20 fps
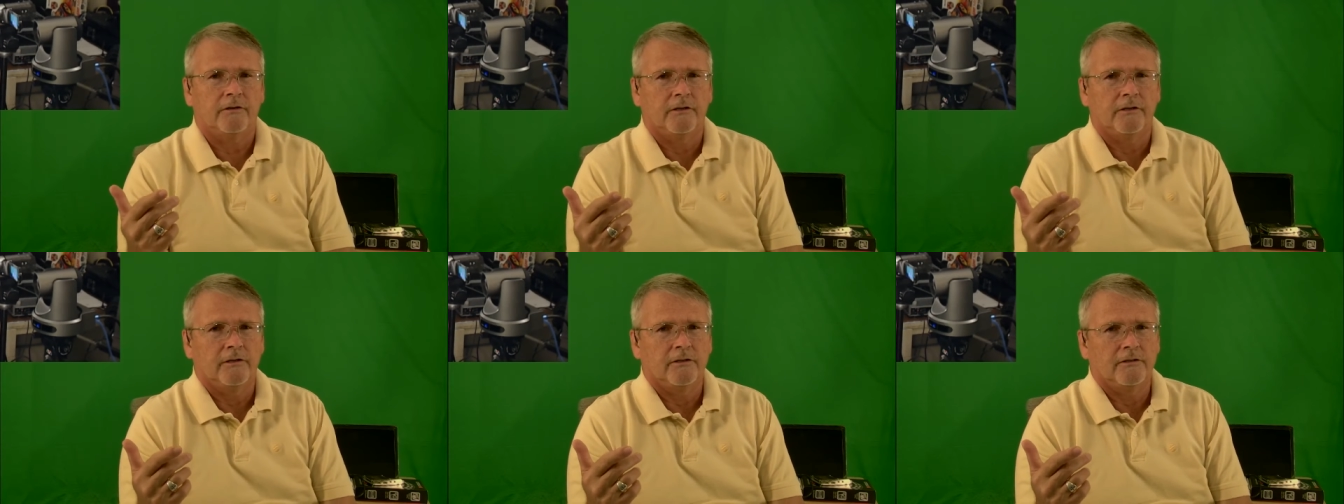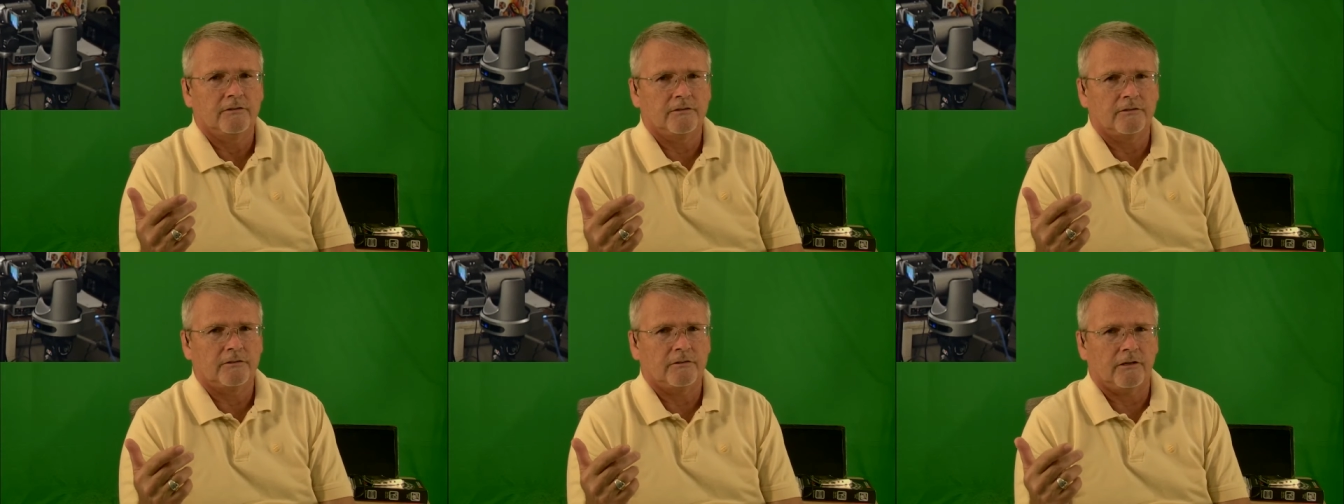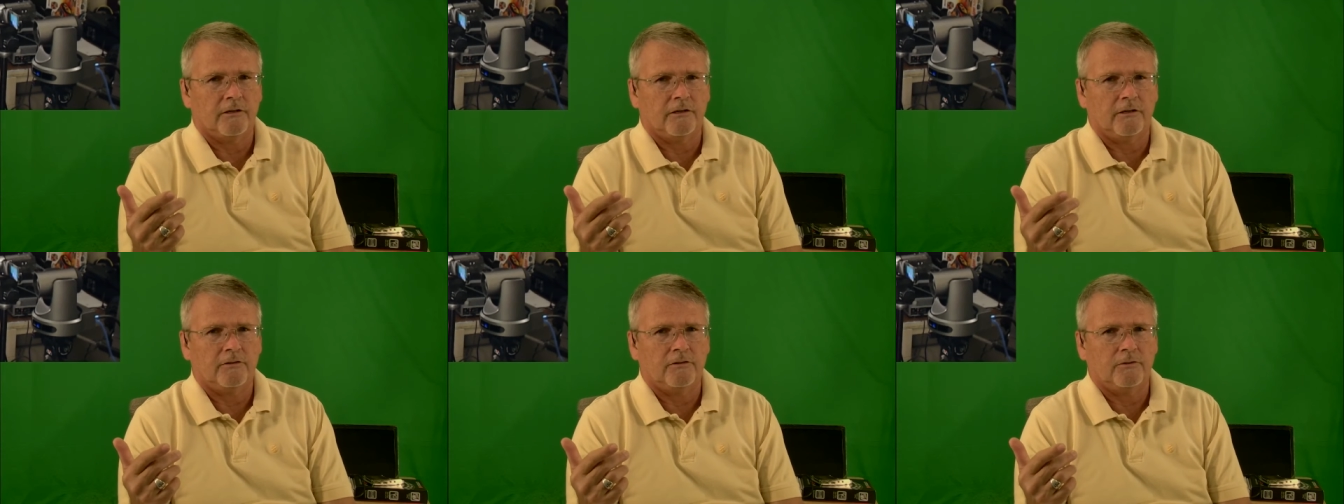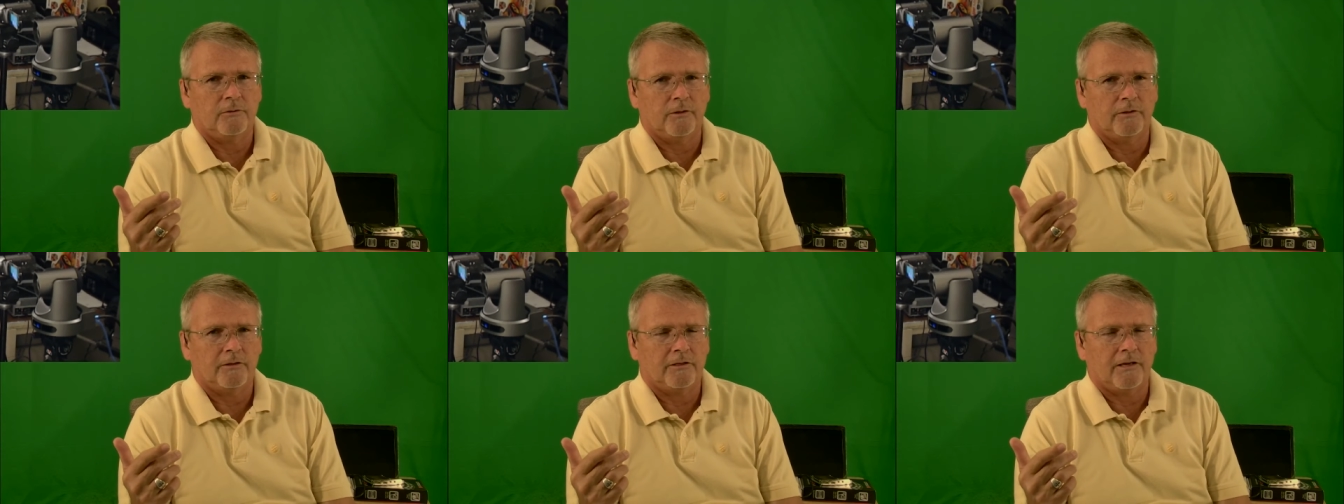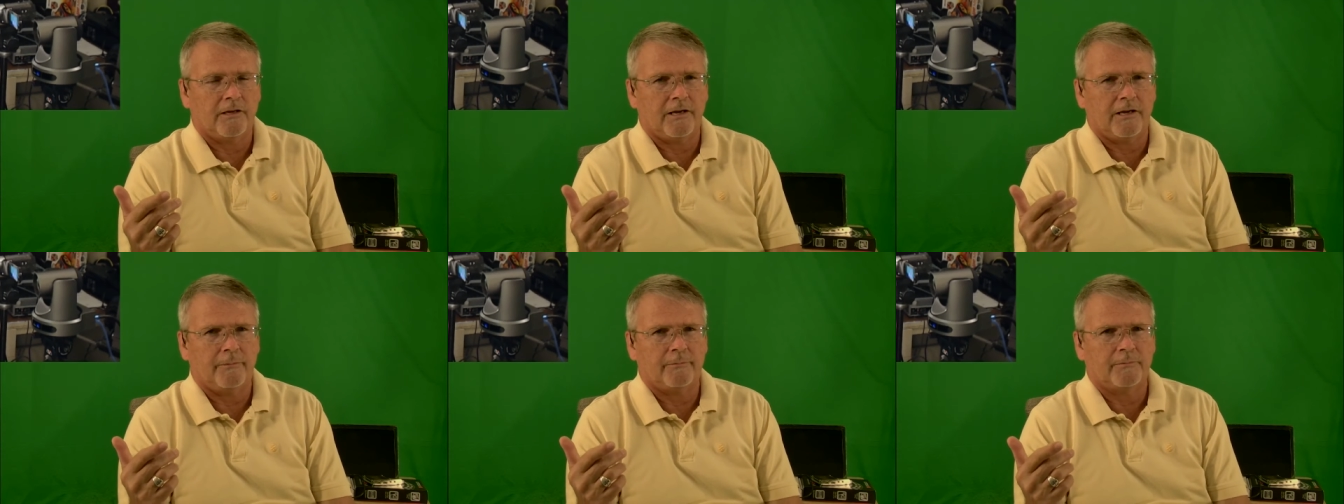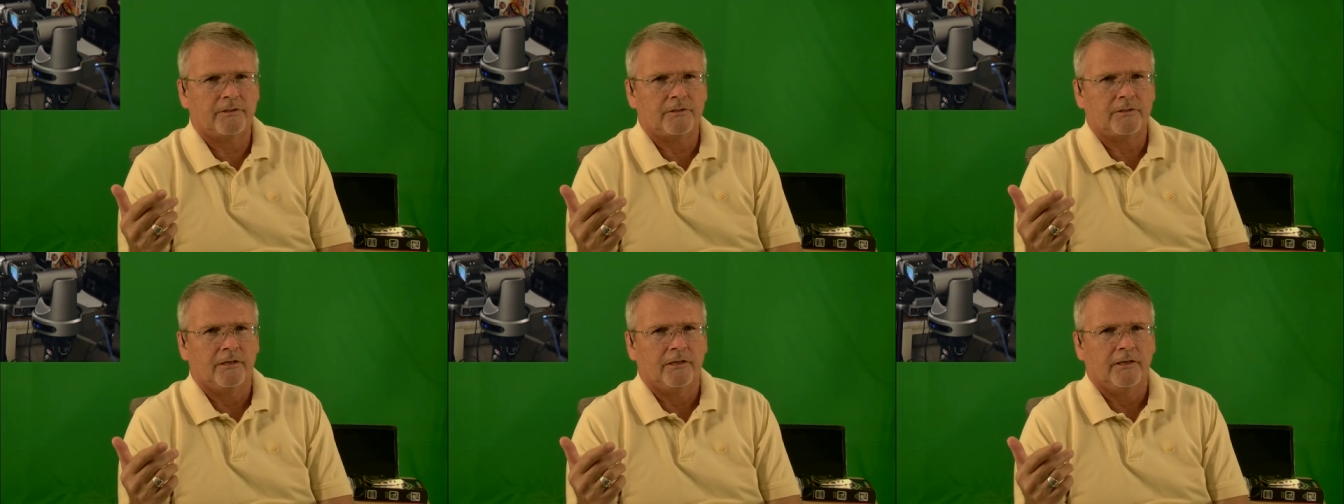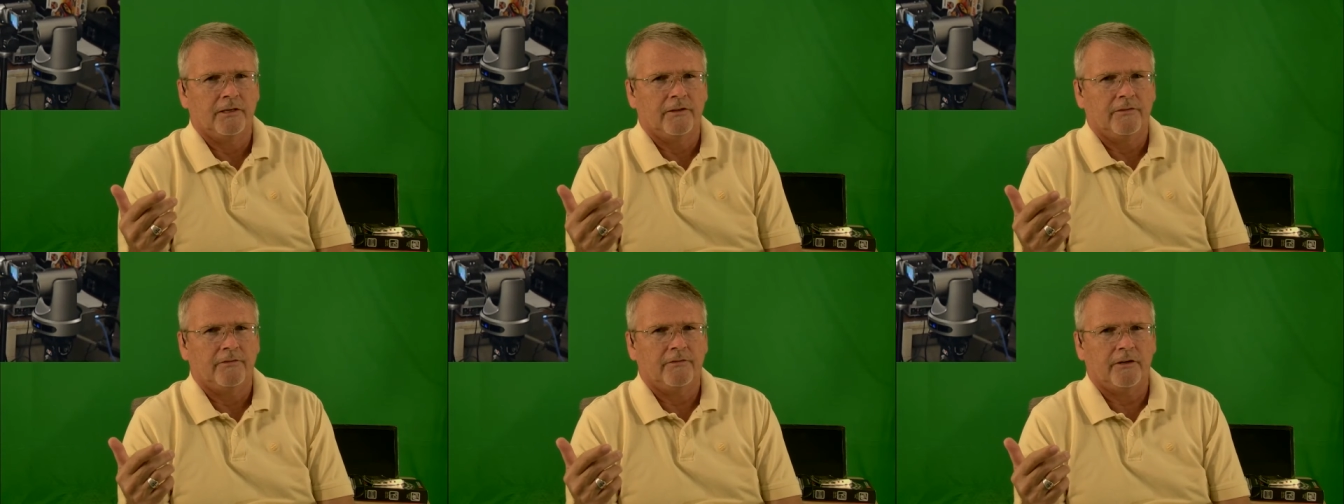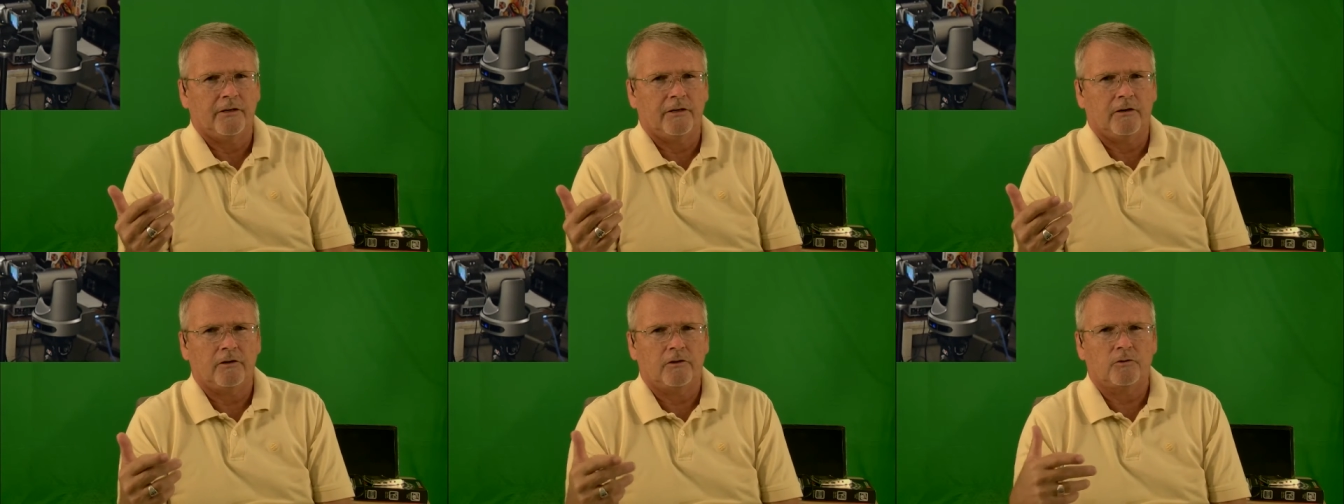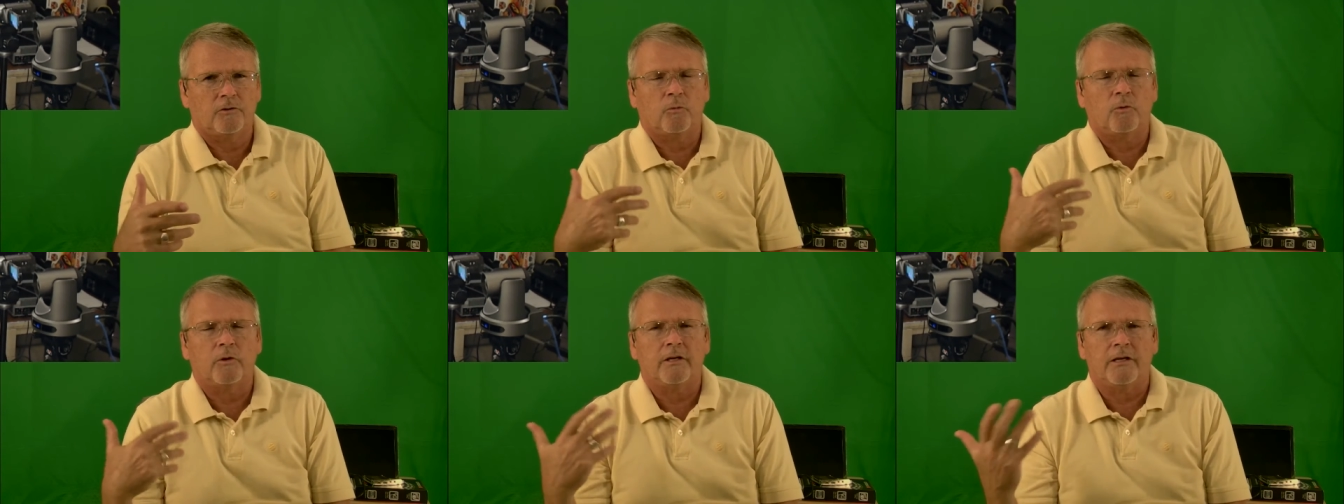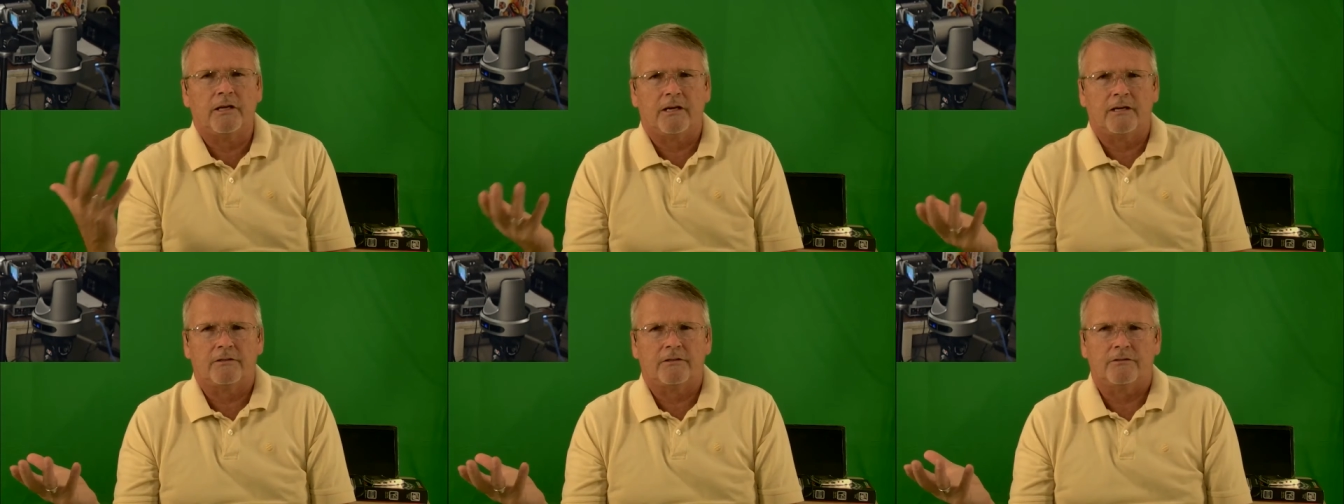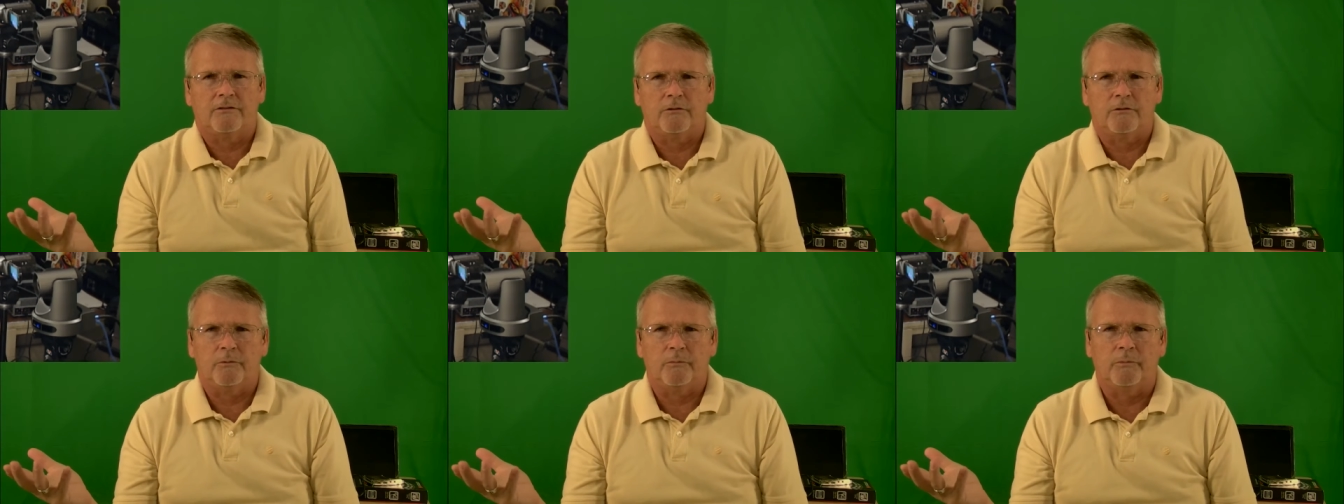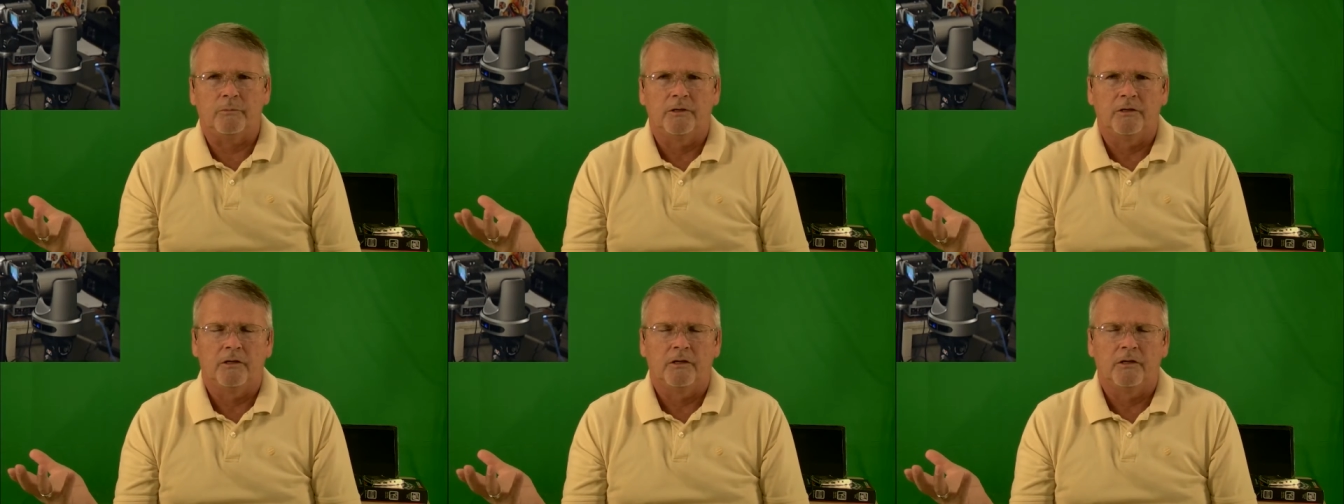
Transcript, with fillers: cams that are 20x zoom.